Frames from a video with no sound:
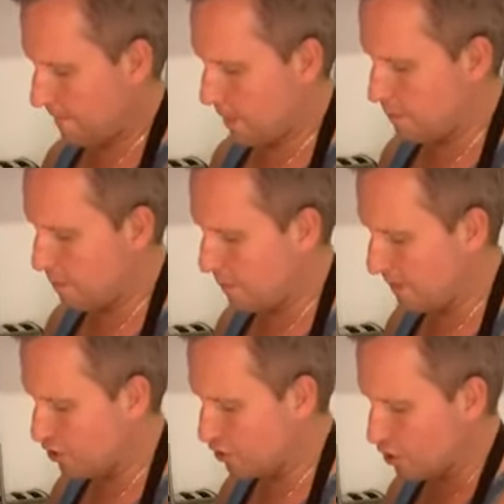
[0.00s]
I'd probably be
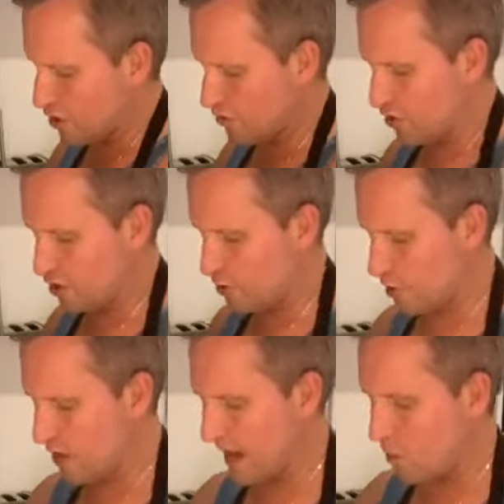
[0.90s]
stuck trying to
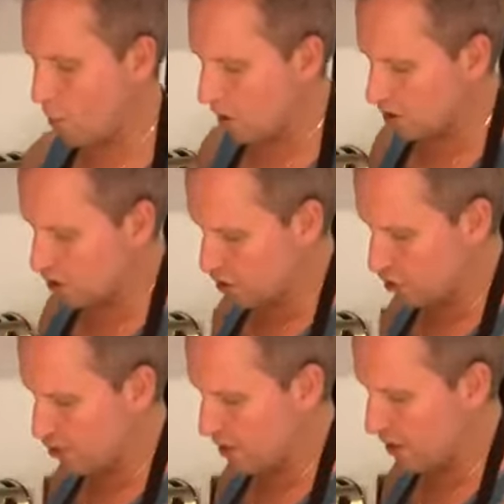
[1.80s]
work out what to
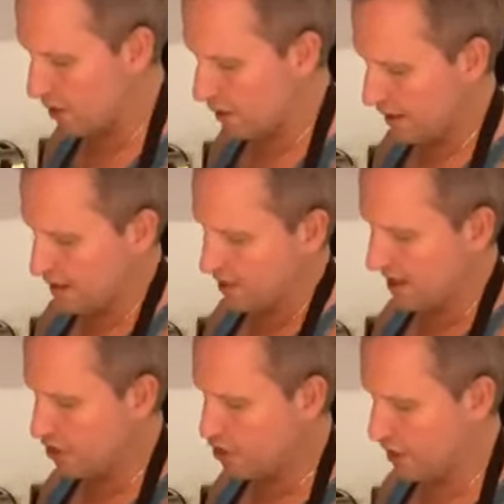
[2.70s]
cook in the
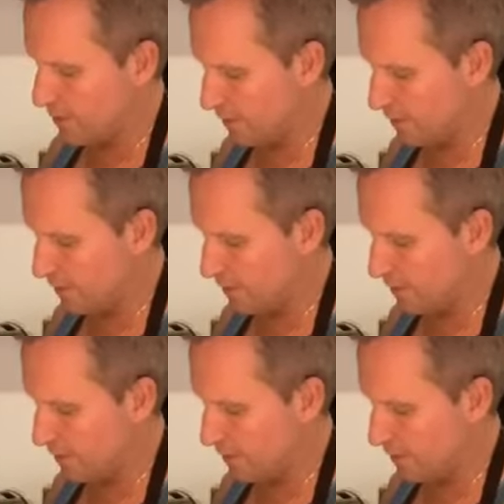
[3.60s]
kitchen.